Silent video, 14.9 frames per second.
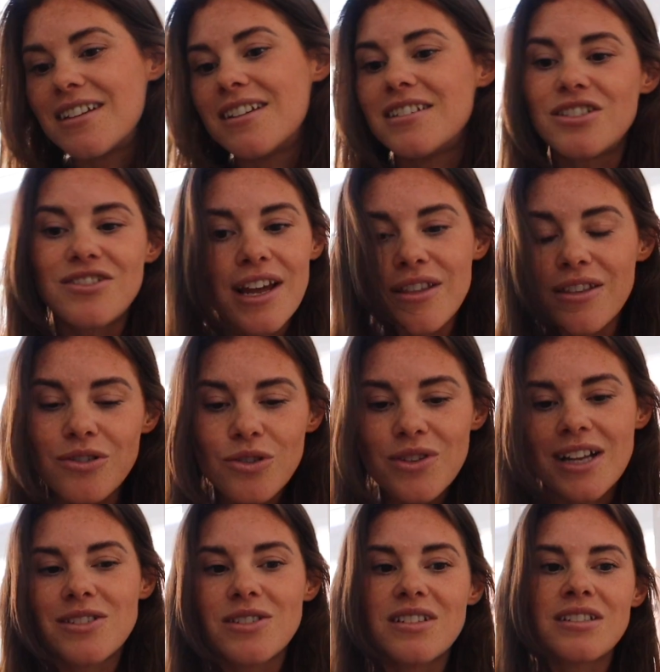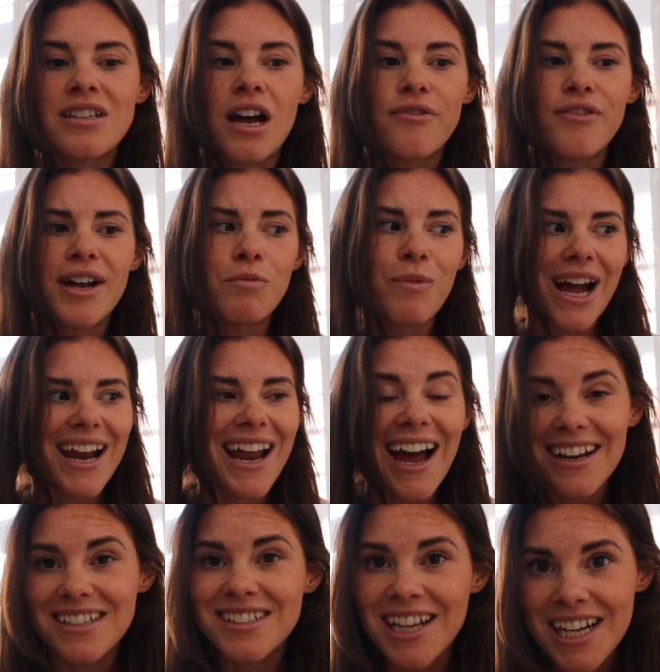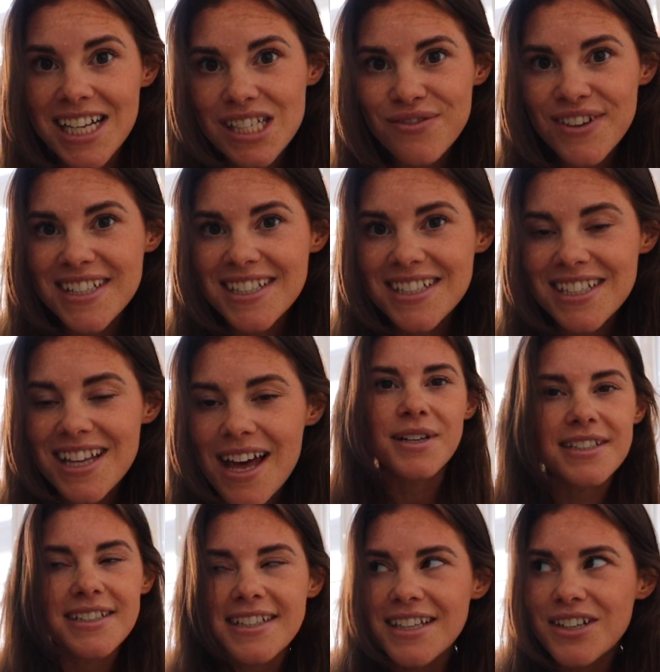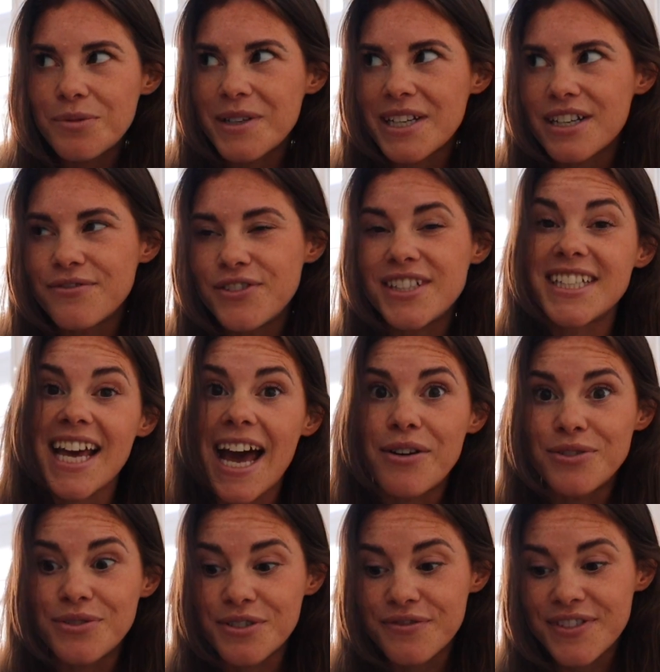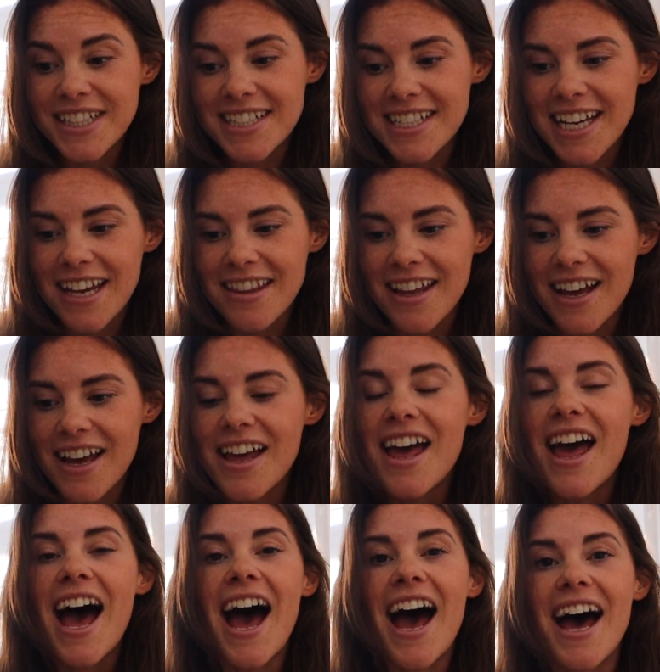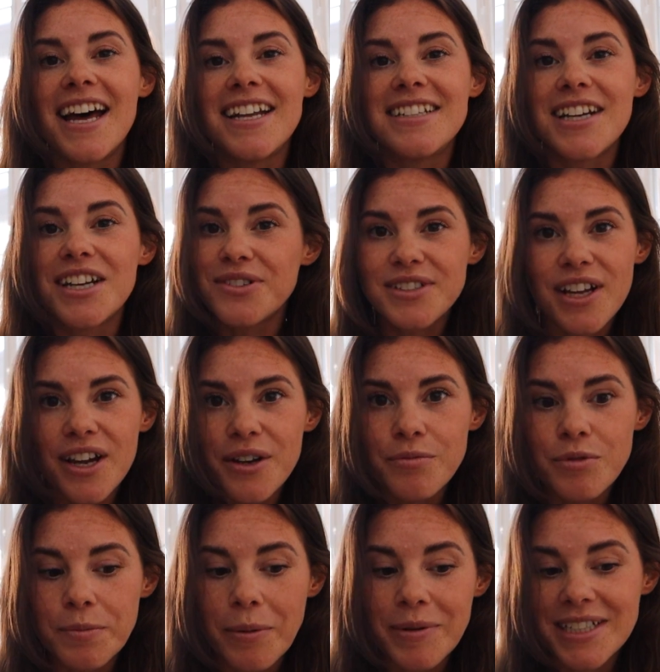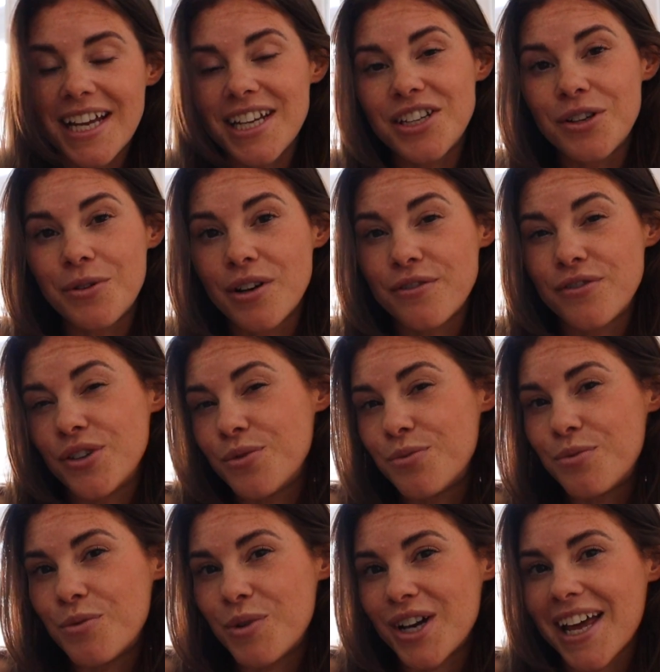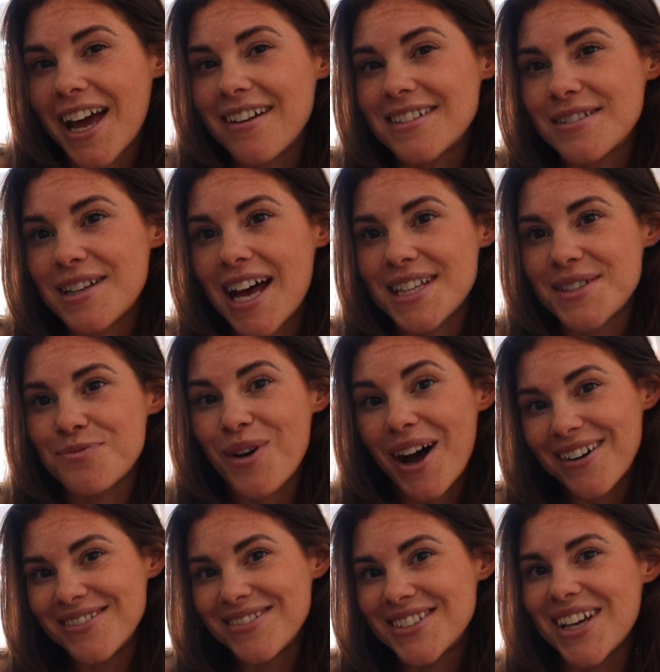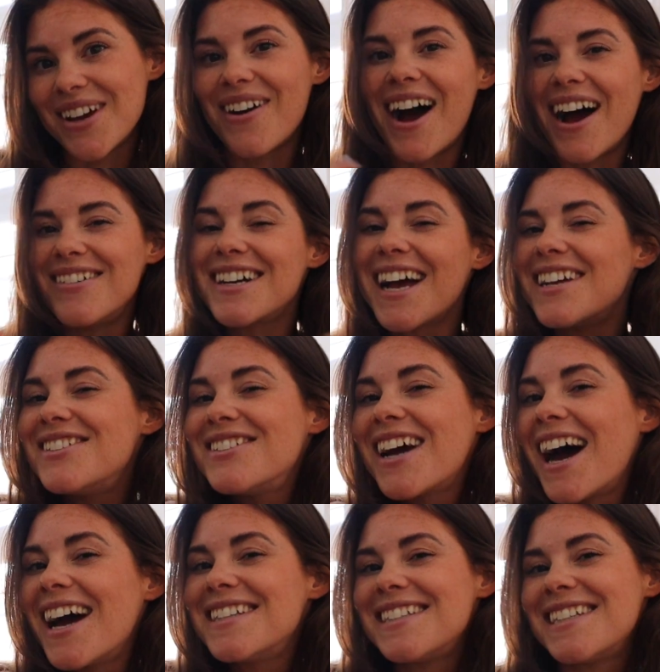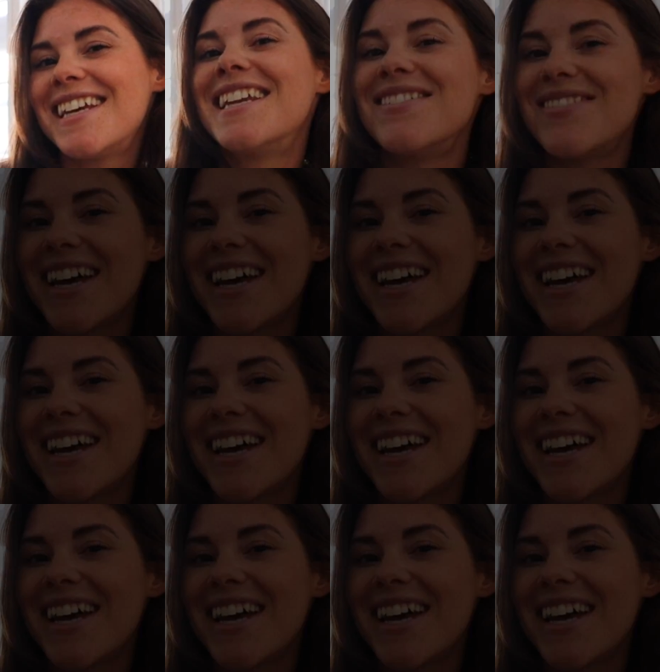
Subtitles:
and strength and all that sort of stuff, and where calisthenics fits into that, because it's a little bit confusing how it all fits together. And I also will probably take you on a few workouts as well. So I will catch you guys in a